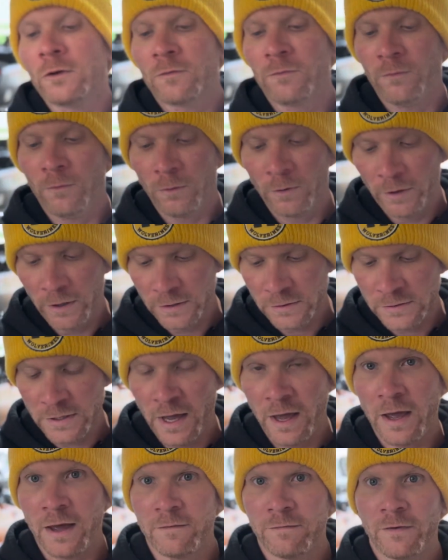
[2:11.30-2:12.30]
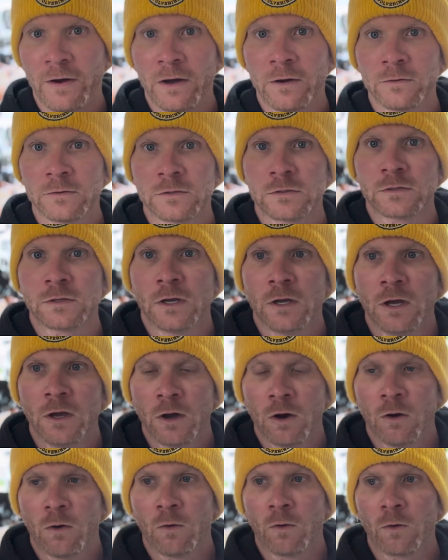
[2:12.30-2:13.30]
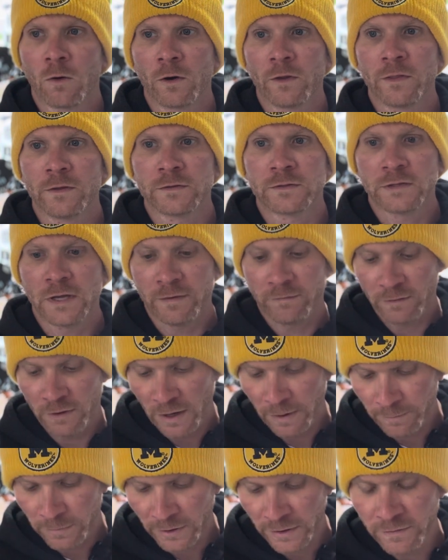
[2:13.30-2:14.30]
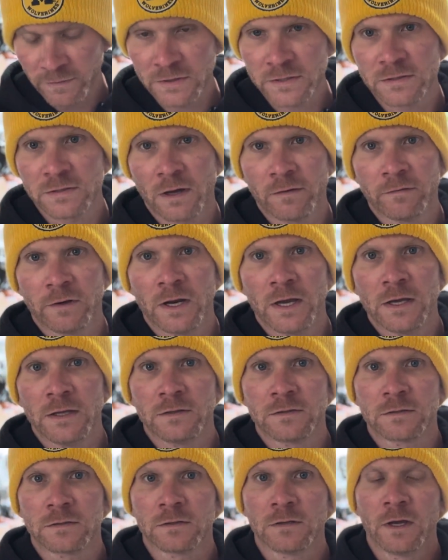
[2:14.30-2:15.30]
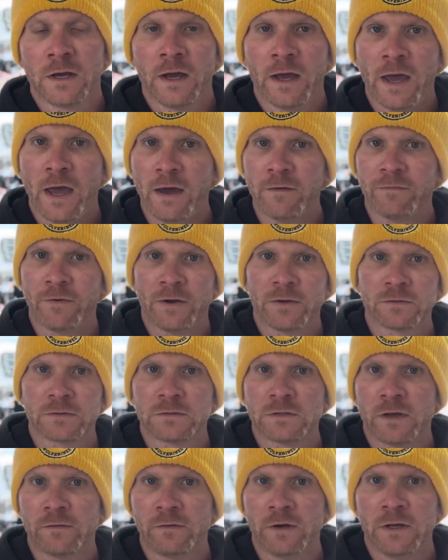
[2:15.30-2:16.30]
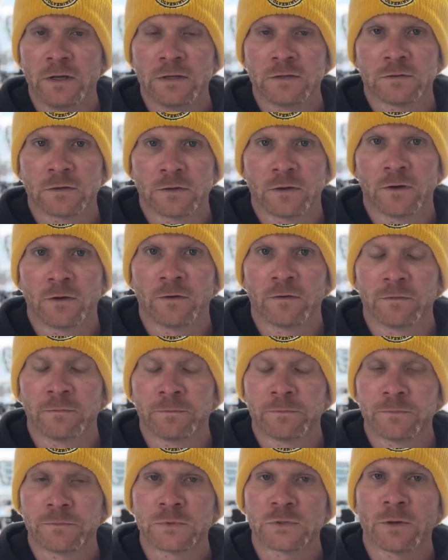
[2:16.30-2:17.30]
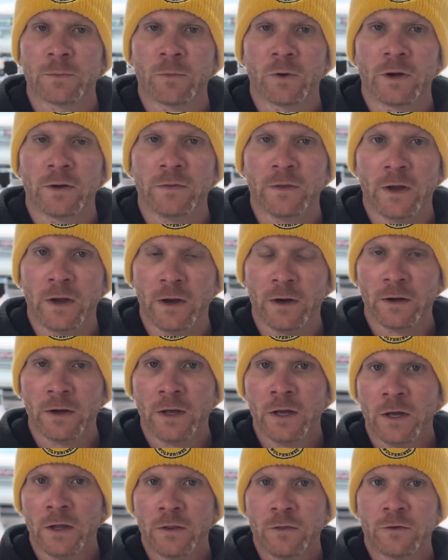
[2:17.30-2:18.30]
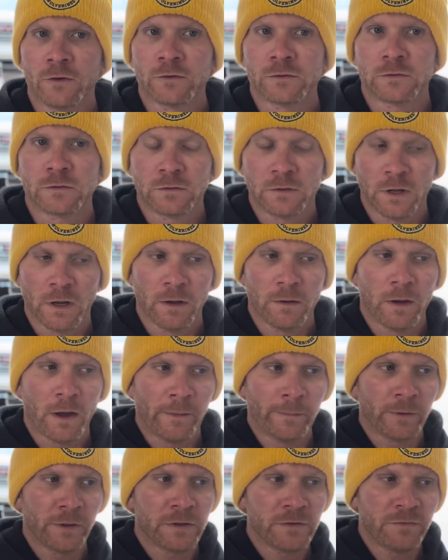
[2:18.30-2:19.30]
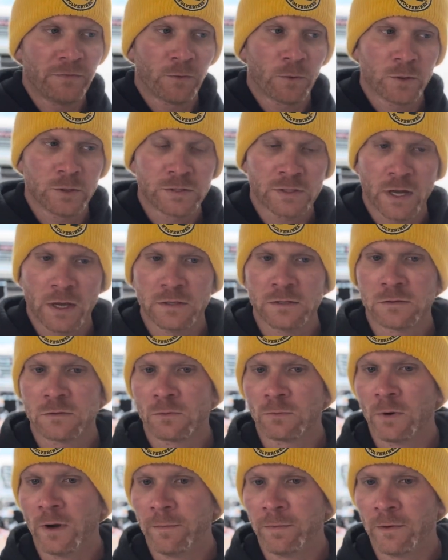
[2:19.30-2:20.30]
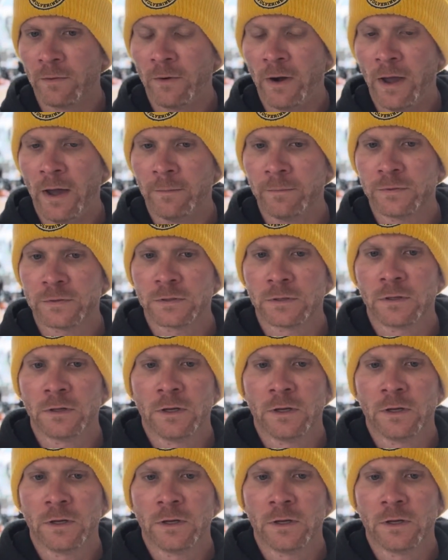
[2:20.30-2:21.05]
for is the 1/2 ounce or the 7, I believe it's 7/8, 1/2 ounce, 7/8, or somewhere in there. There's, I believe, 4 sizes of Rip and Wraps.